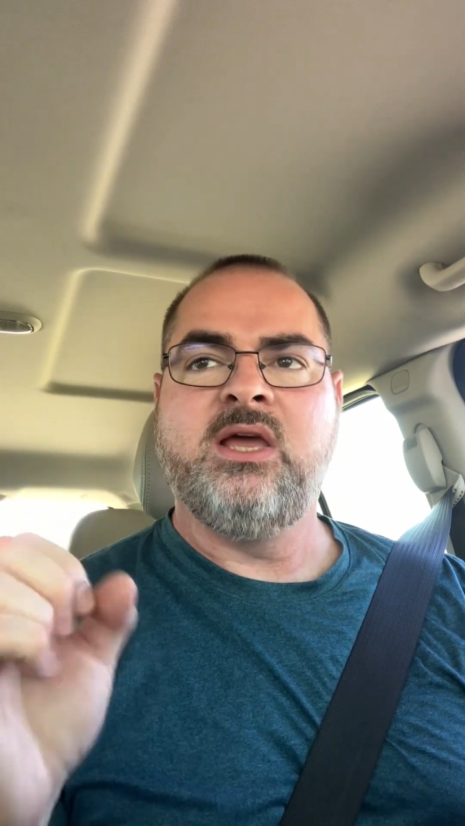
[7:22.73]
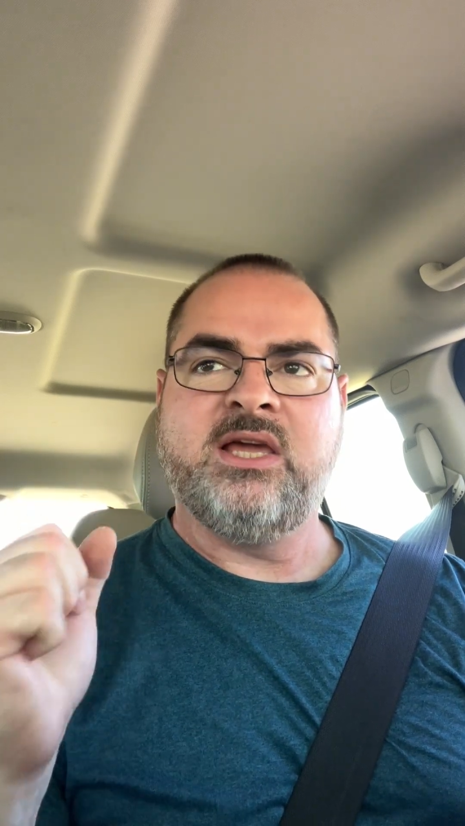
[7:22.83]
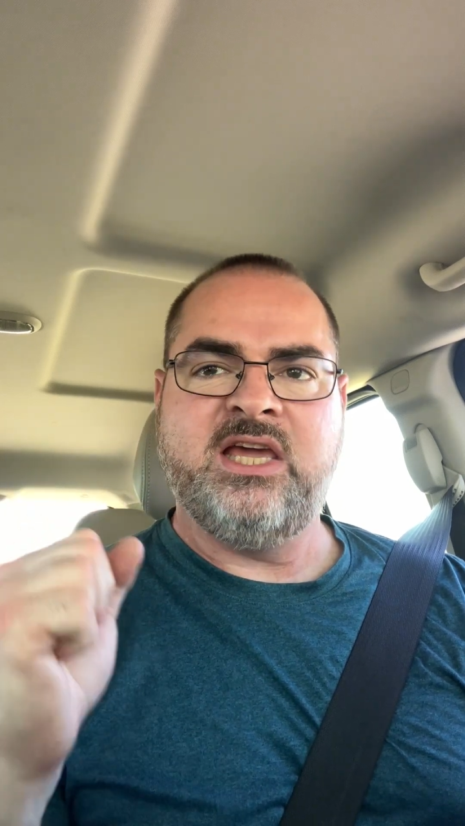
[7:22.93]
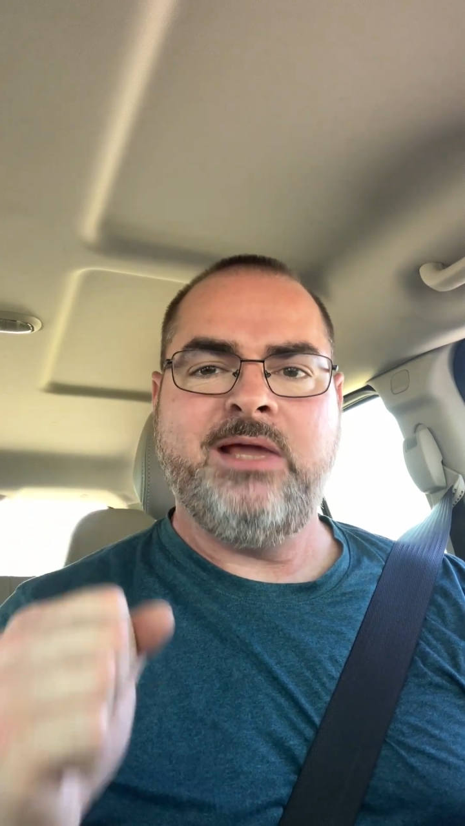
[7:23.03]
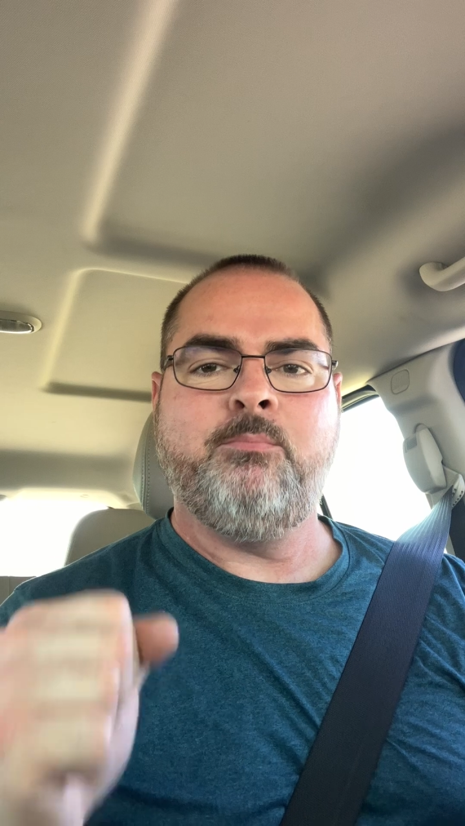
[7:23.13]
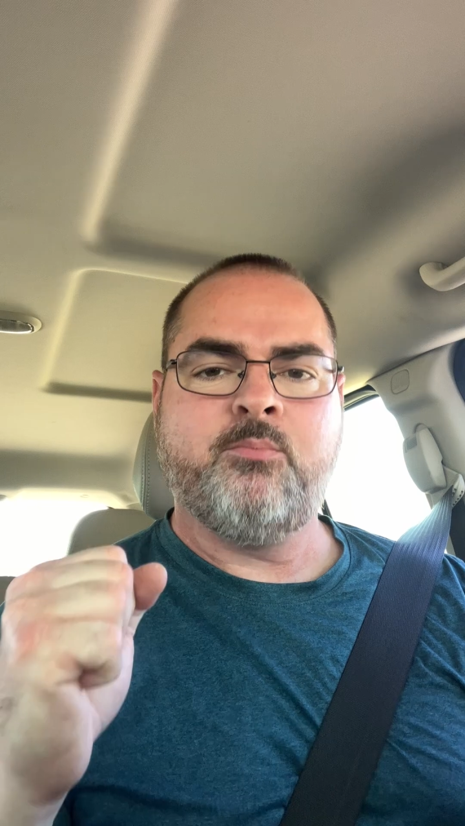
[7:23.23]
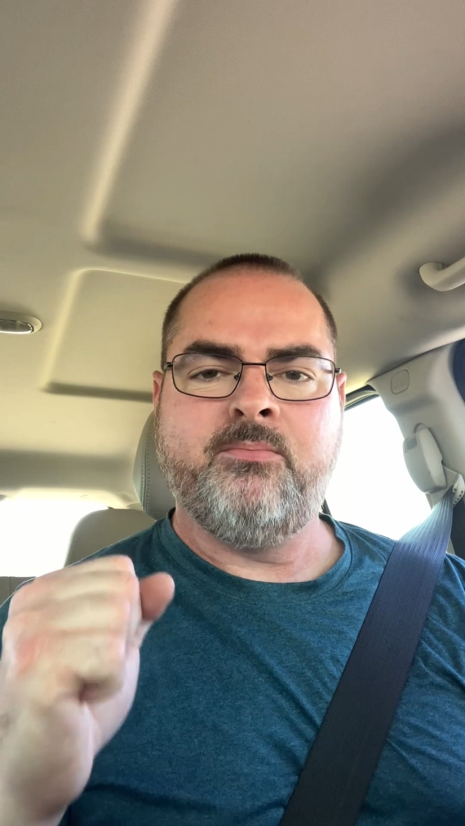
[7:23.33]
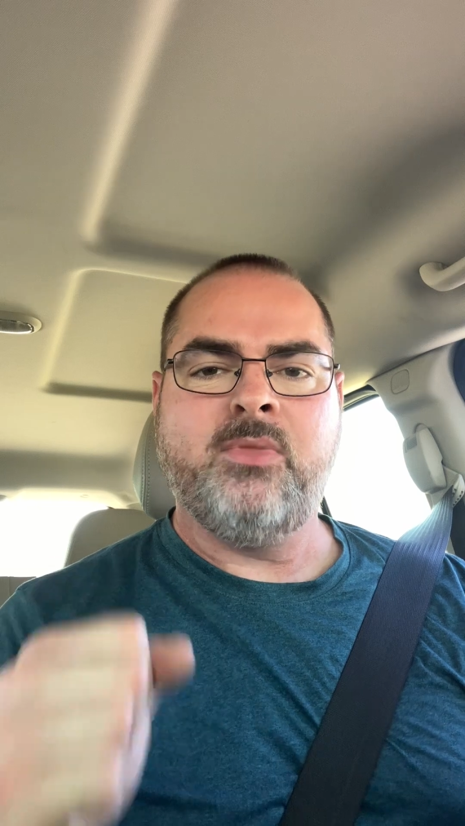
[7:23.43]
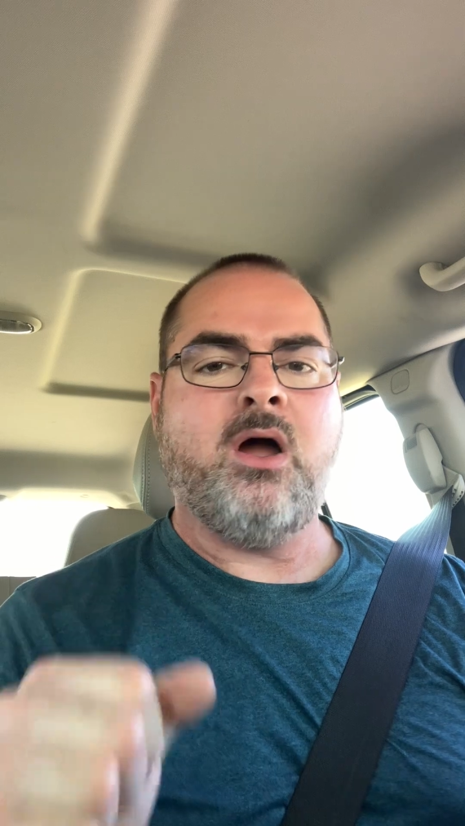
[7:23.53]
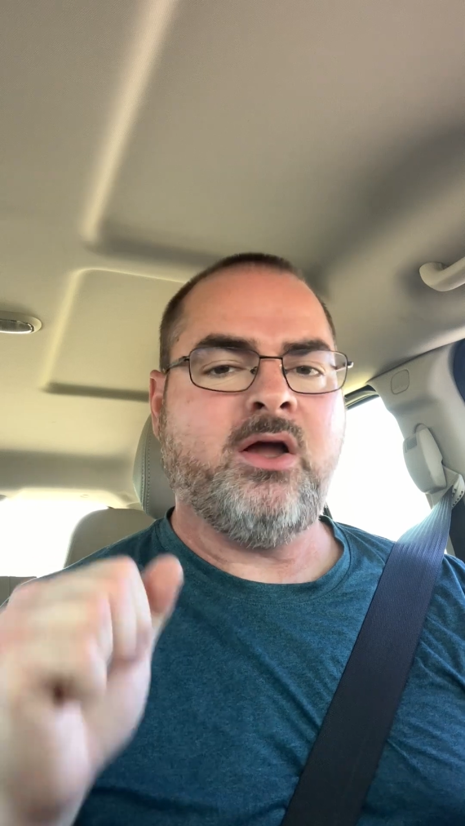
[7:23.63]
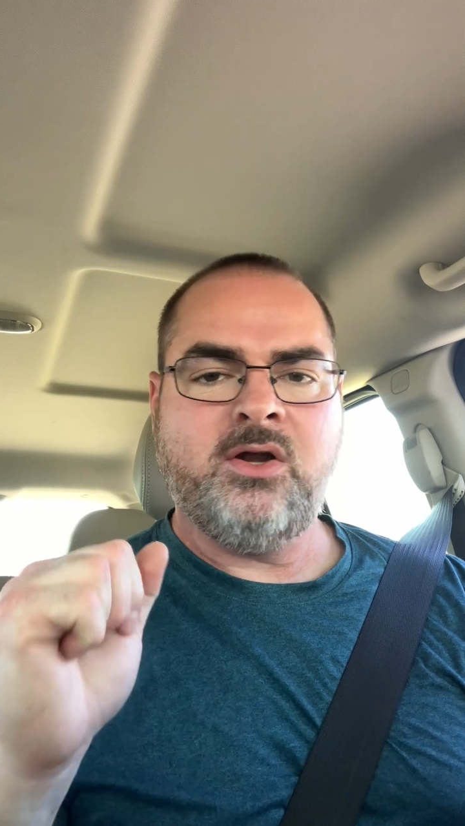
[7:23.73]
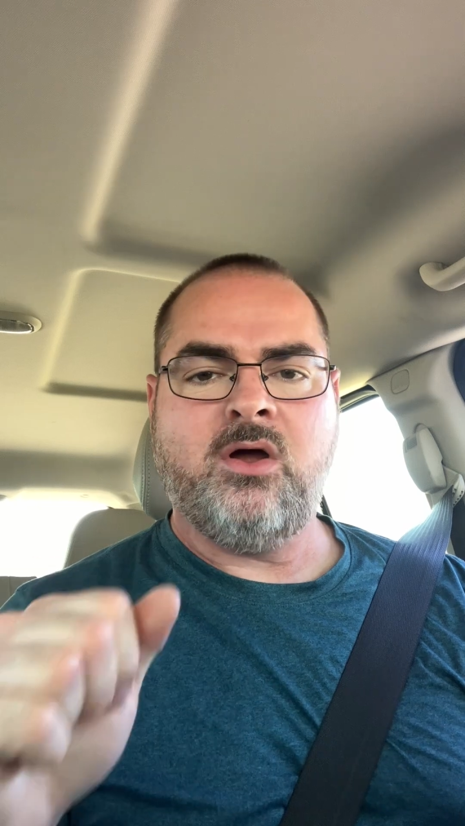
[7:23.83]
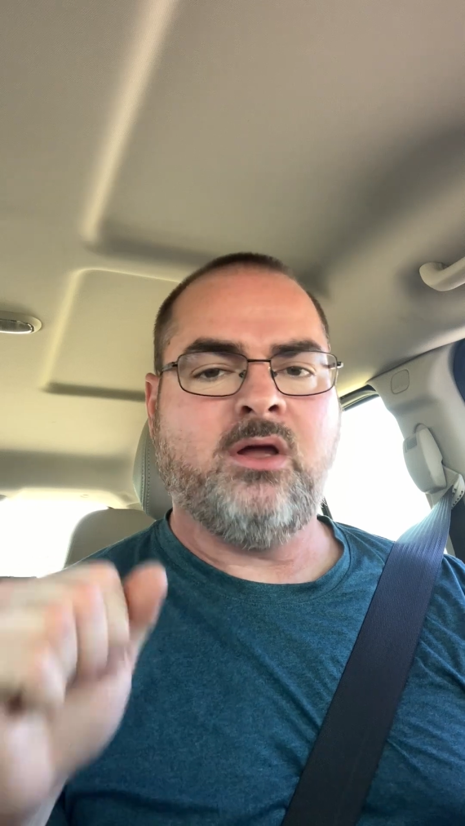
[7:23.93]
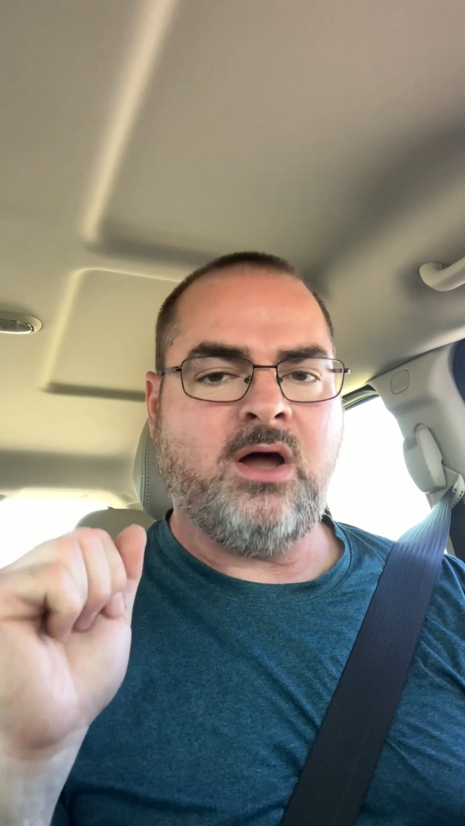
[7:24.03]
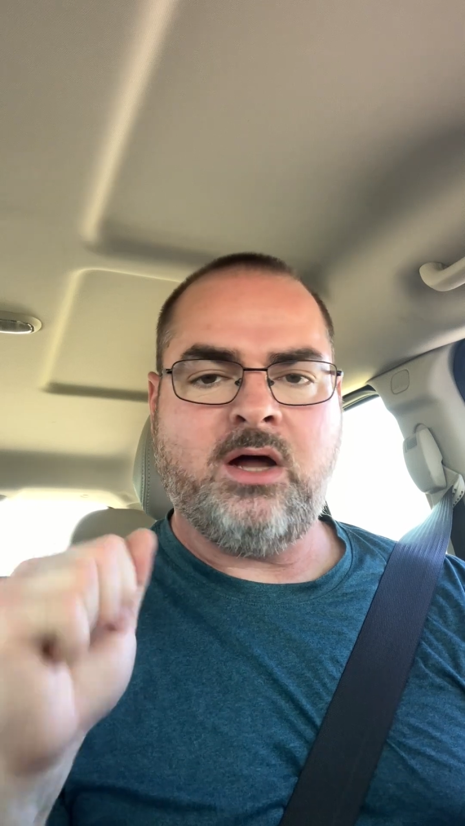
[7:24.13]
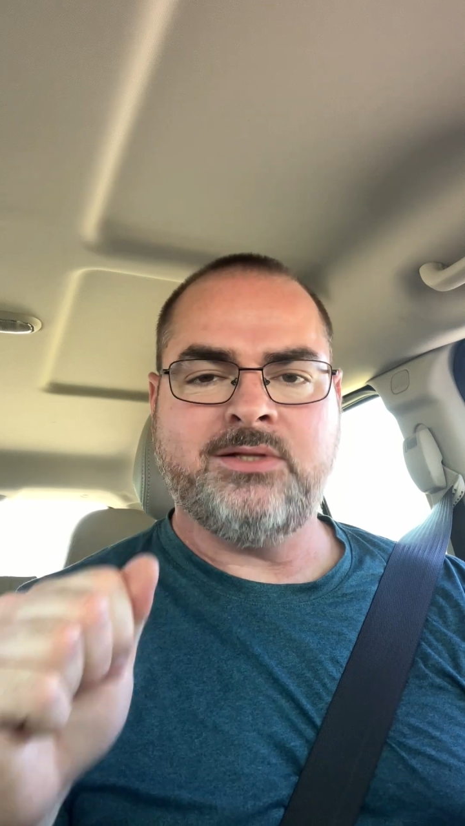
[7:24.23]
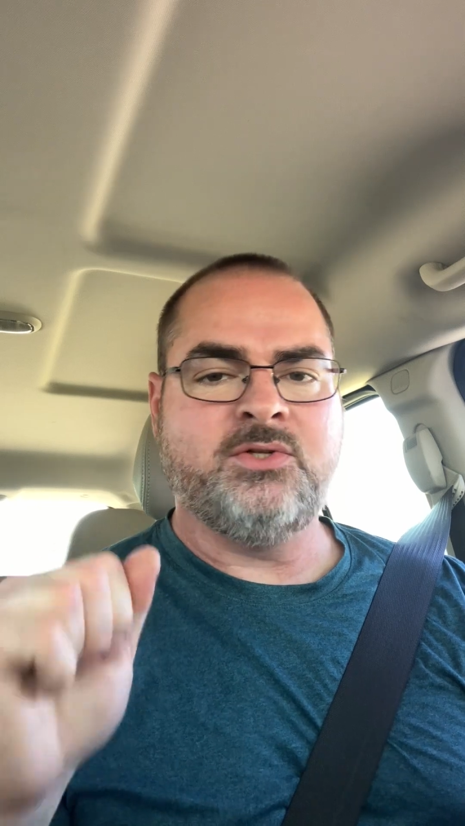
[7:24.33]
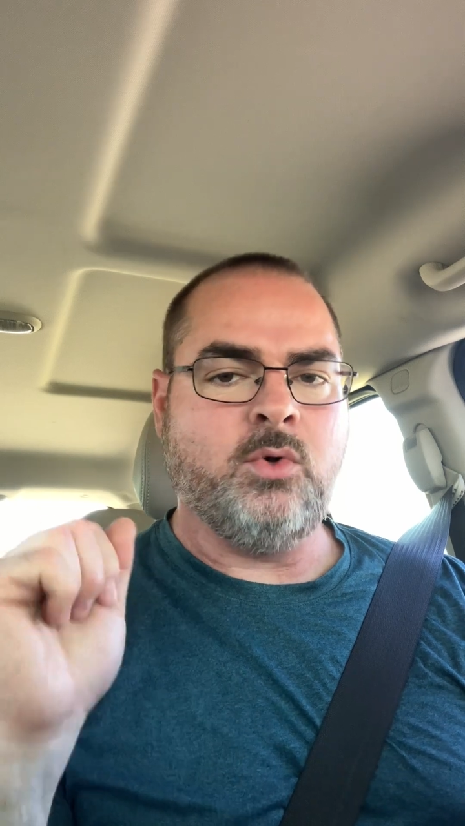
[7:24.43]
Keep knocking on God's